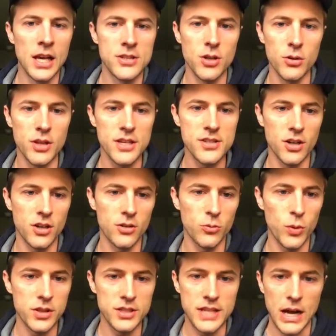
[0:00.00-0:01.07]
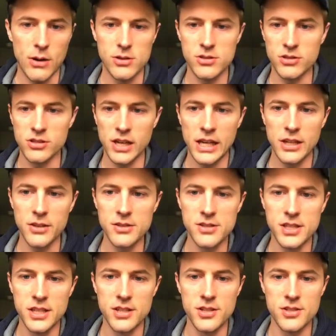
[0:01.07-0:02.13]
So these are what the towers look like. You can
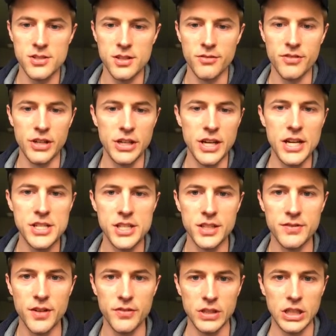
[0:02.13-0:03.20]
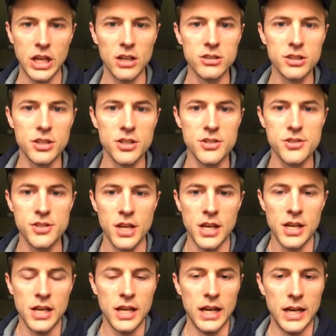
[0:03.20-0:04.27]
see there's a variation of different colors.
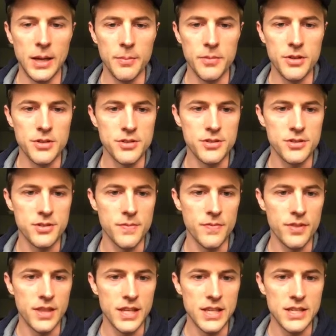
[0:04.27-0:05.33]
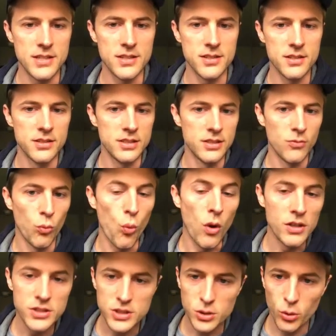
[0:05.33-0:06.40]
There's these
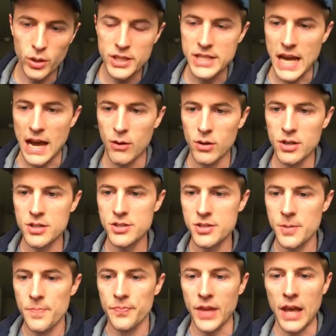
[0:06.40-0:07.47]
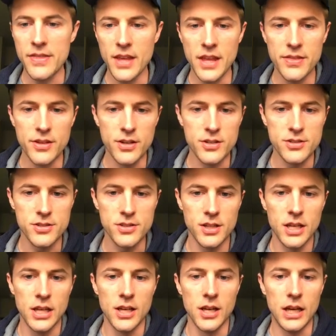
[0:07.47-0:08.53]
one-story towers, and then there's
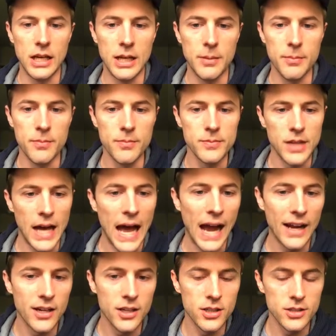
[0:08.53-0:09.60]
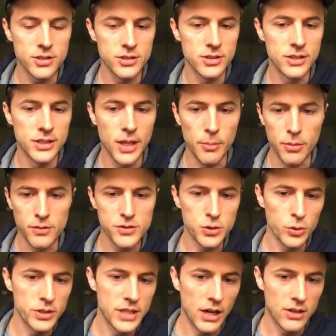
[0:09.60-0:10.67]
higher number of
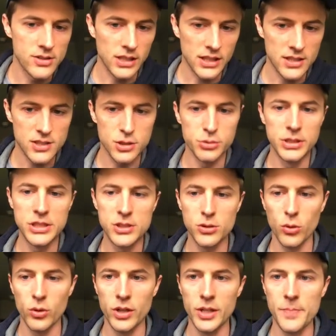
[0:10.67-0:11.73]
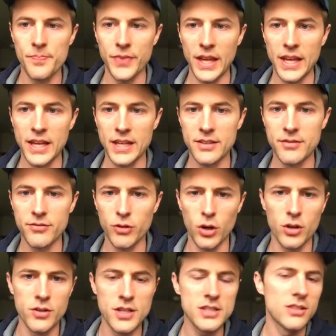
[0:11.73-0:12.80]
story towers like this 3-story. And
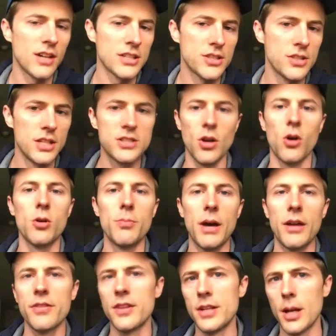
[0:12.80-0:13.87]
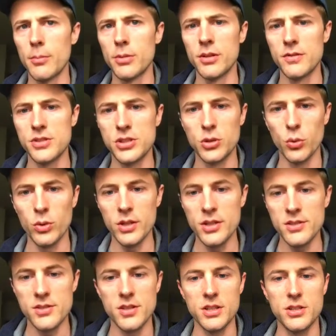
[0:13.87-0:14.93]
for this collection, it's all about the number of
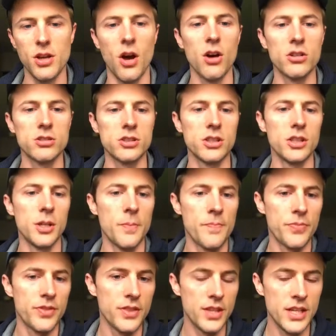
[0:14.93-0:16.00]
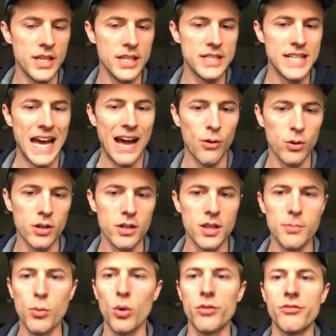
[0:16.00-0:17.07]
stories. The taller the tower,
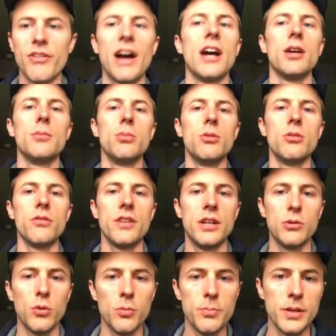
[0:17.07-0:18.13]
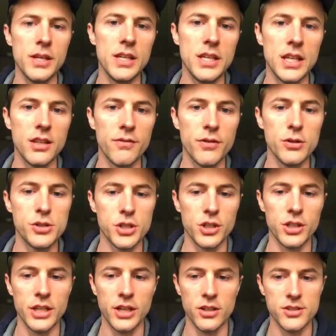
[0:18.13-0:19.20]
the more valuable that it will be in the
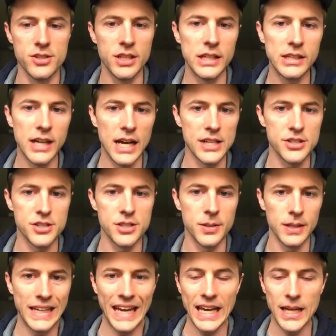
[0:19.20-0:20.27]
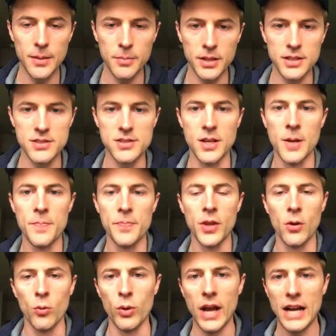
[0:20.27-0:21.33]
future in our City Clash game, because
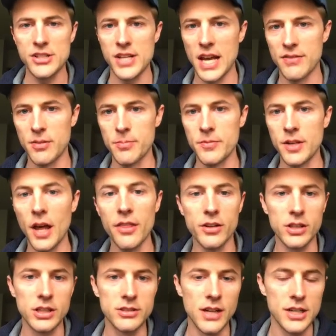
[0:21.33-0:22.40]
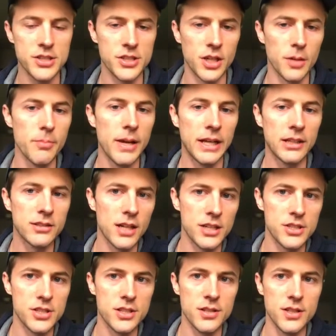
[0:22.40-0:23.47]
we actually have another collection, our main
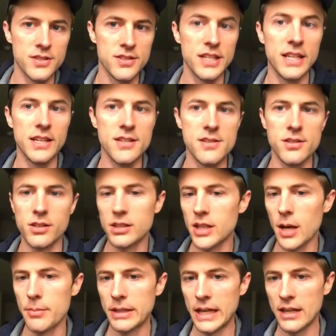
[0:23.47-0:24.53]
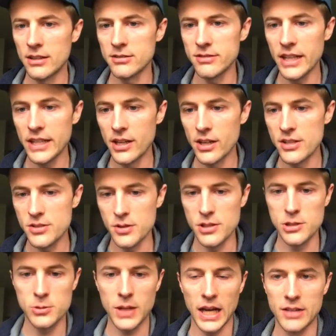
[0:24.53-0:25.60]
collection, the cities, that are coming out later. And so
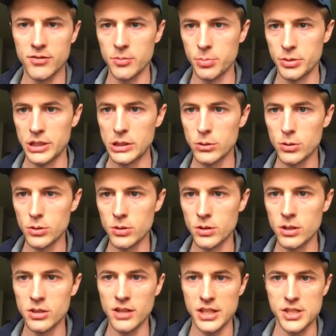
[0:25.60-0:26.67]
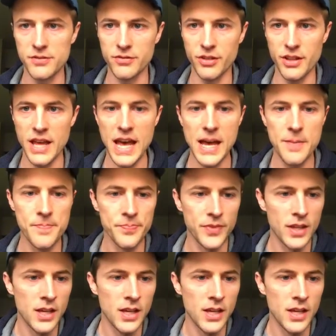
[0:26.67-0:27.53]
this is kind of a prequel collection for that.